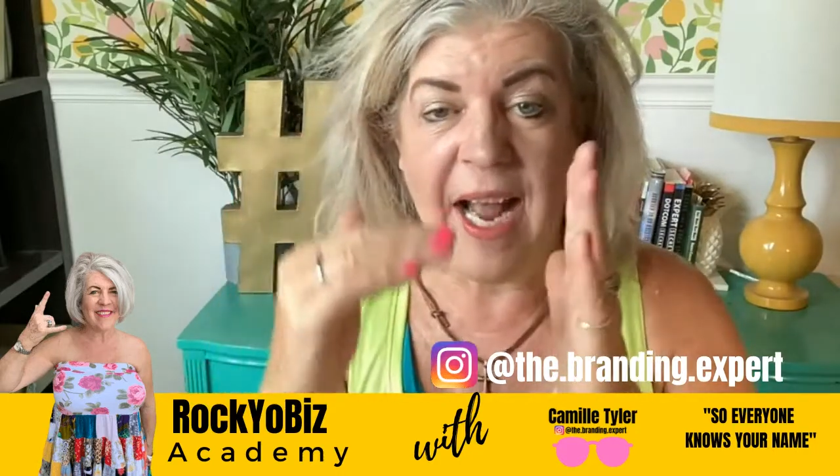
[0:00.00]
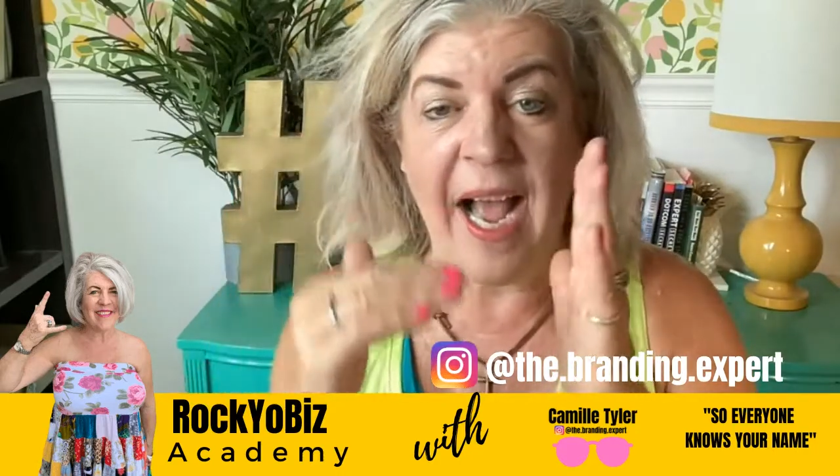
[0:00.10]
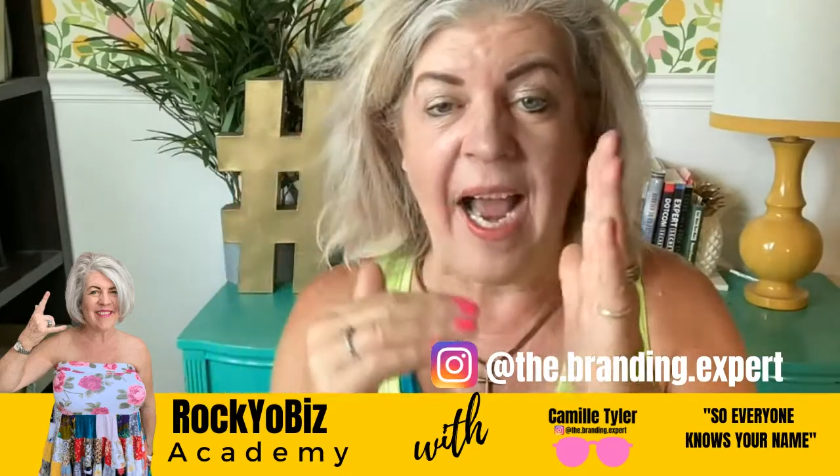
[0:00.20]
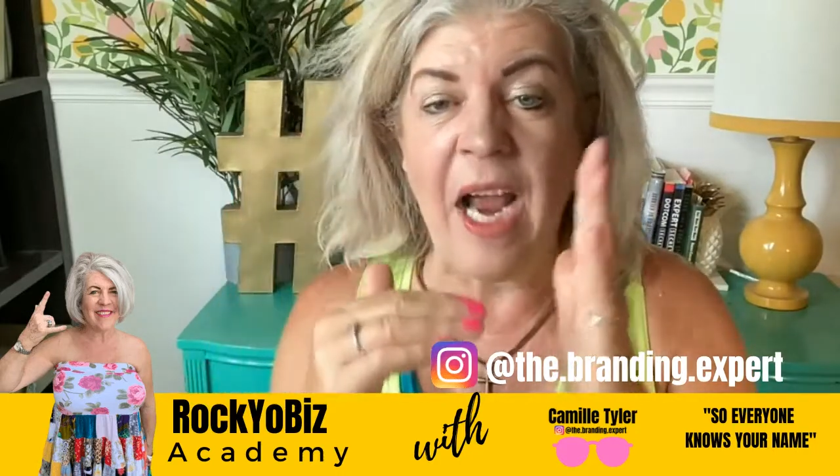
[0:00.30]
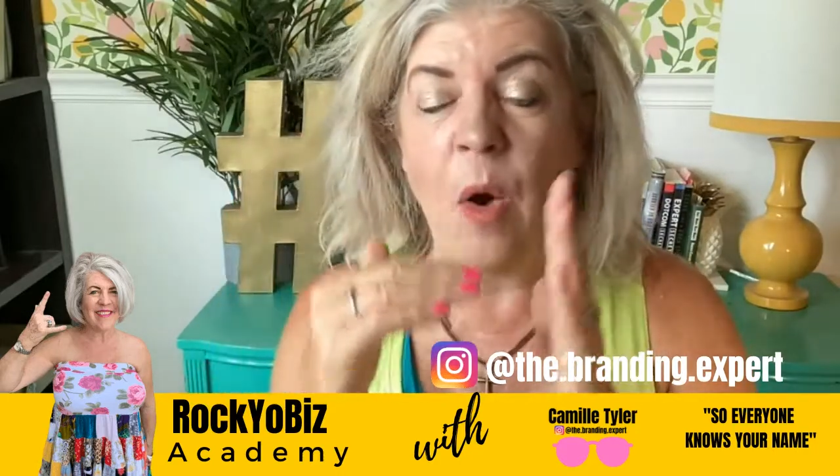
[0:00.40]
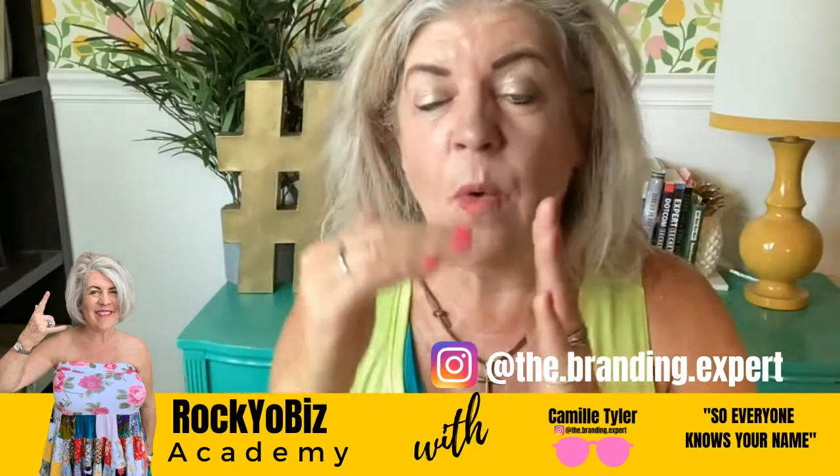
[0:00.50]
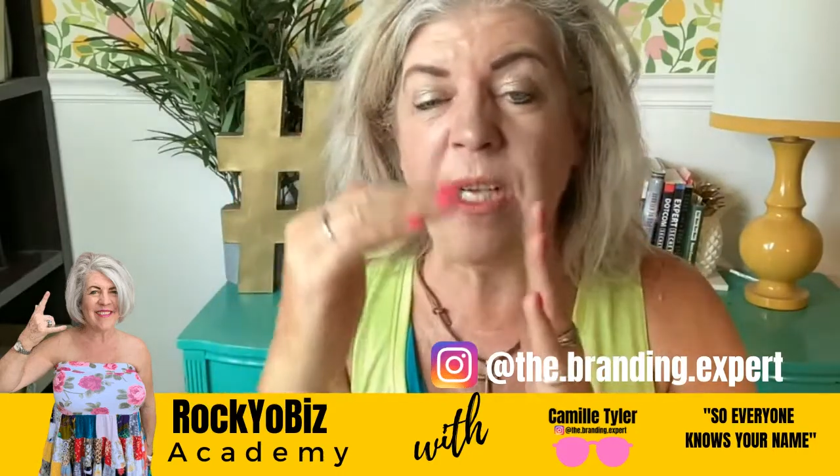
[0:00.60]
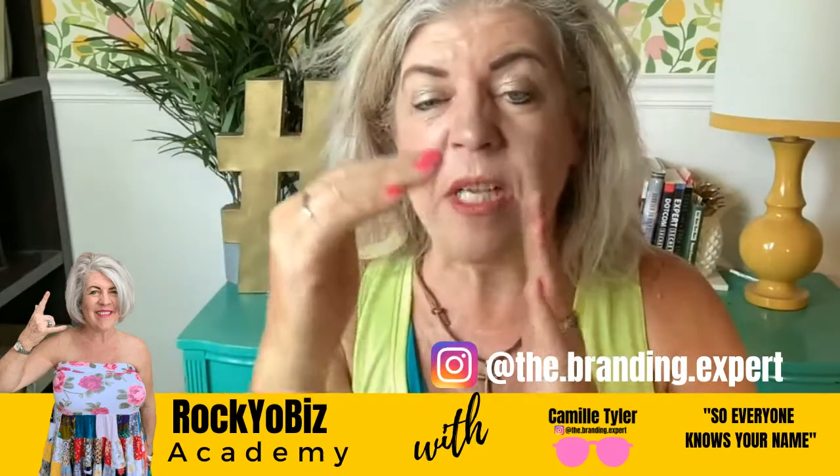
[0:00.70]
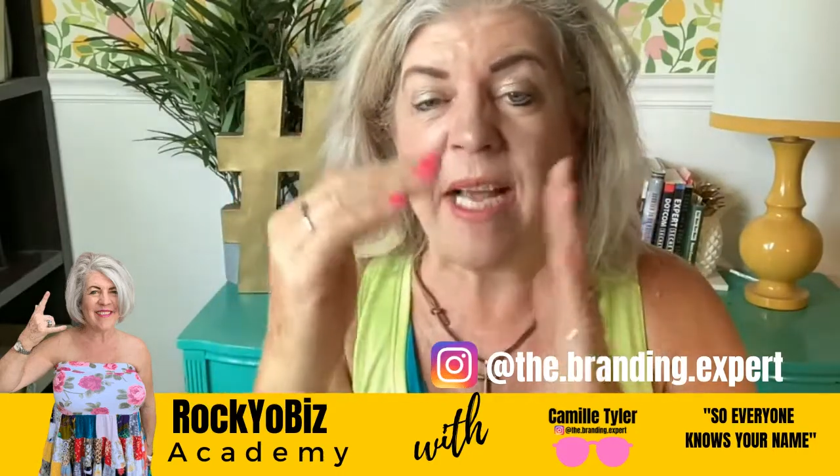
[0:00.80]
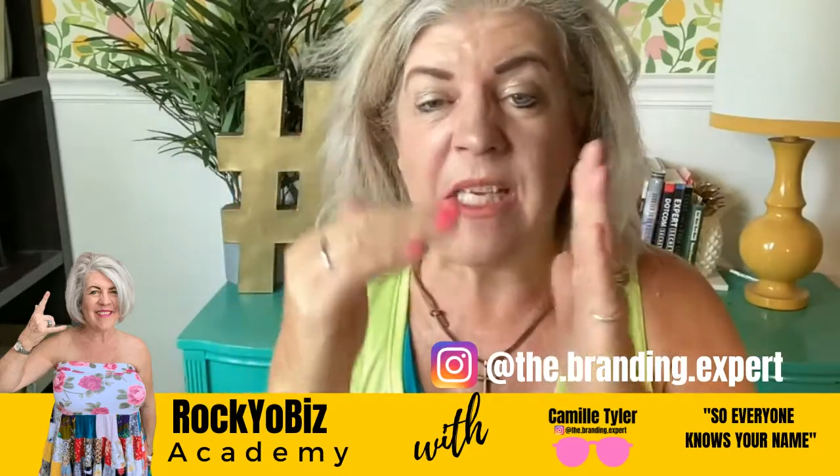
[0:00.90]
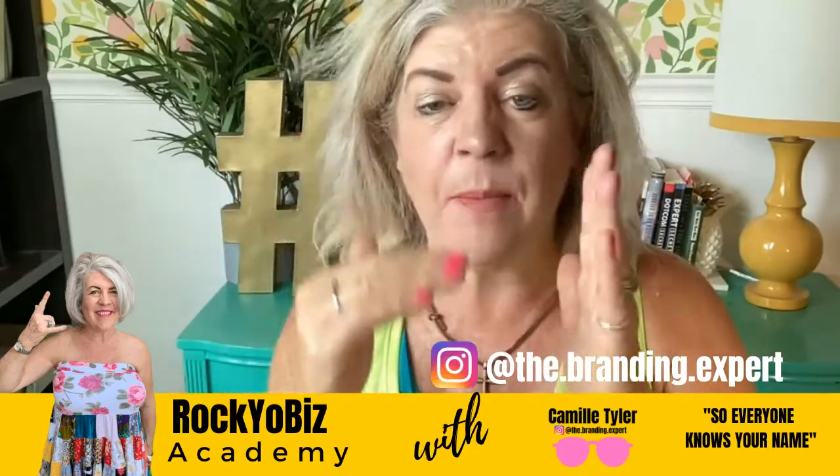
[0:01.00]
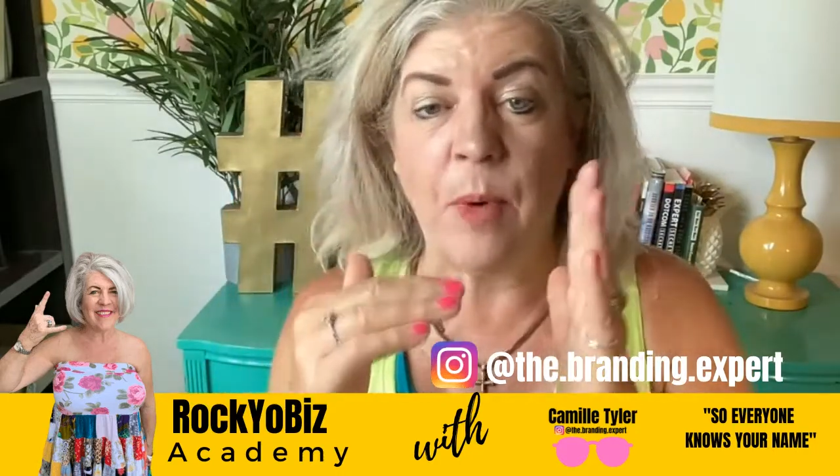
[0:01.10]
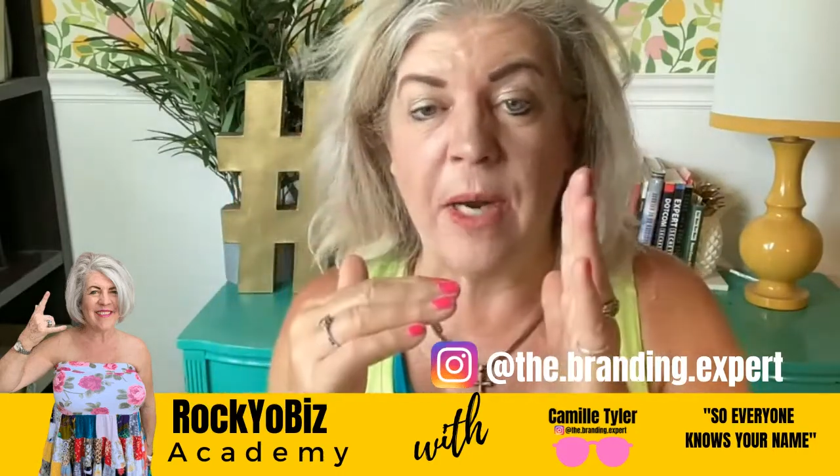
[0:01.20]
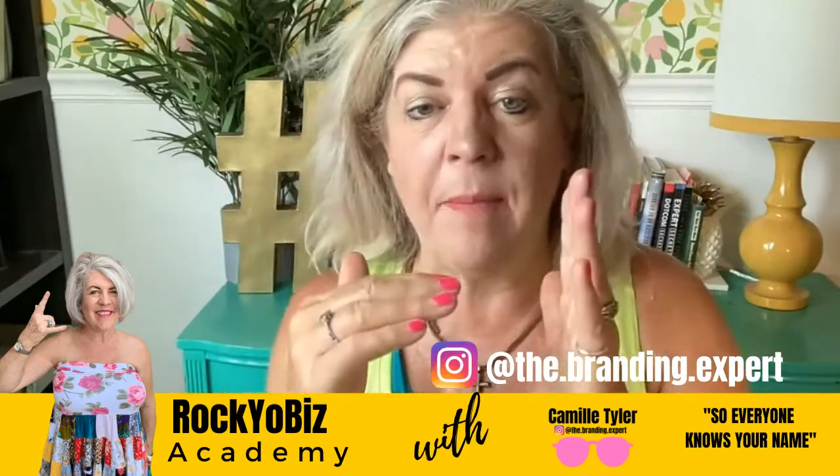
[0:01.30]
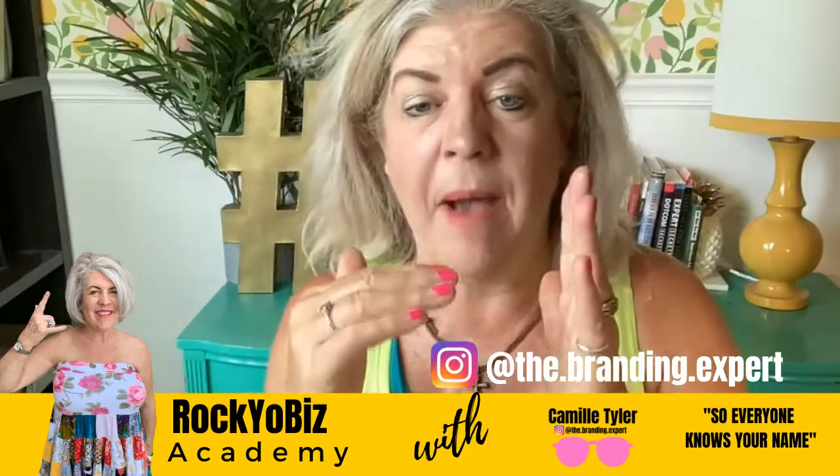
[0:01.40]
I always like to
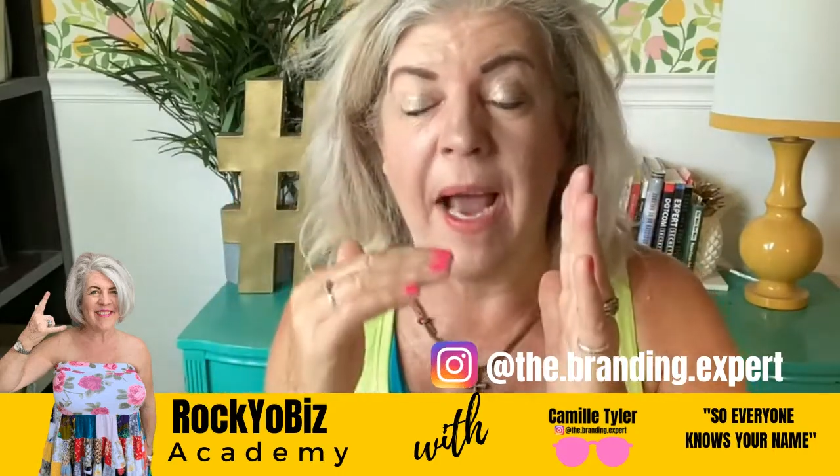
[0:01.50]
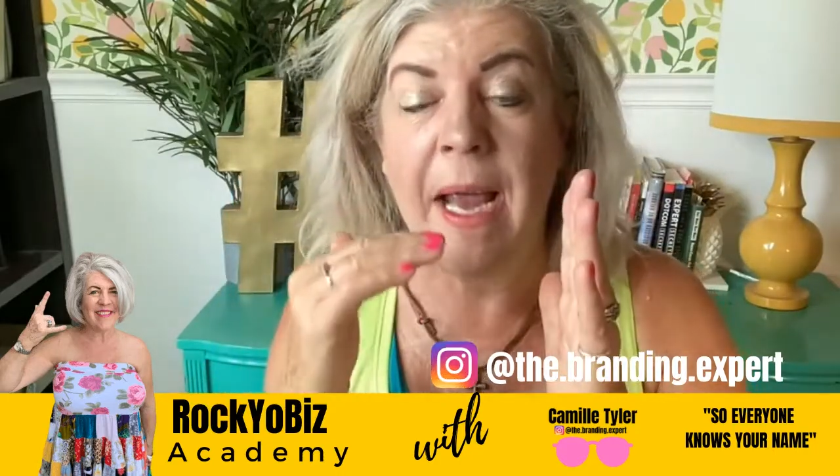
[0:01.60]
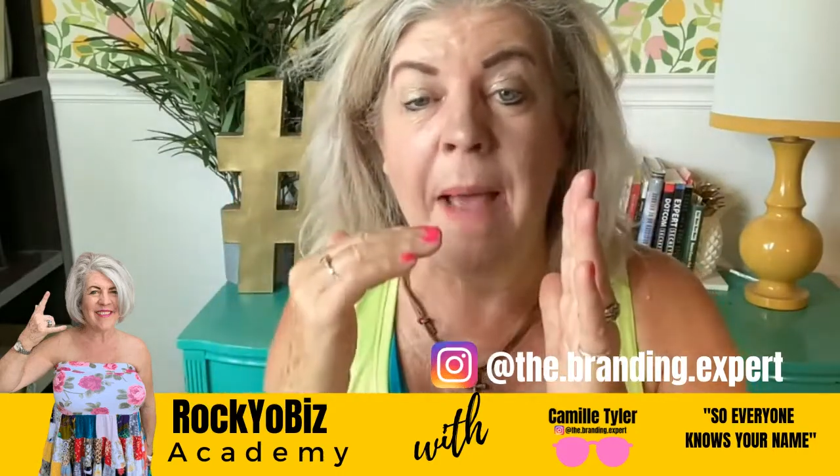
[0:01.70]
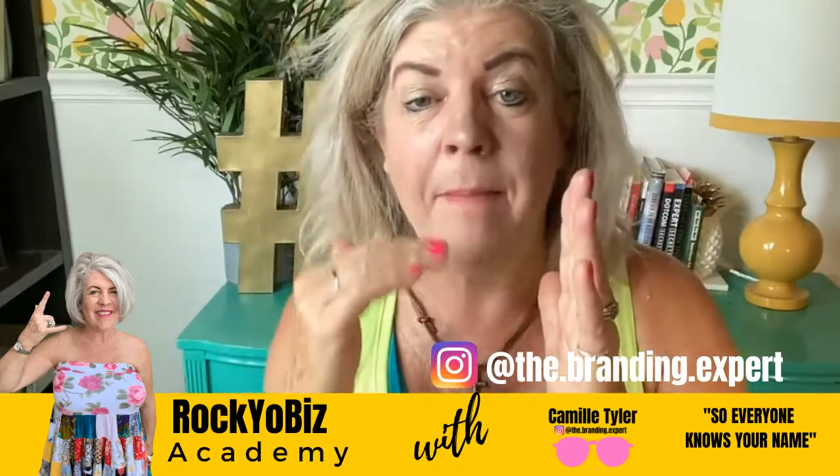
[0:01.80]
bring my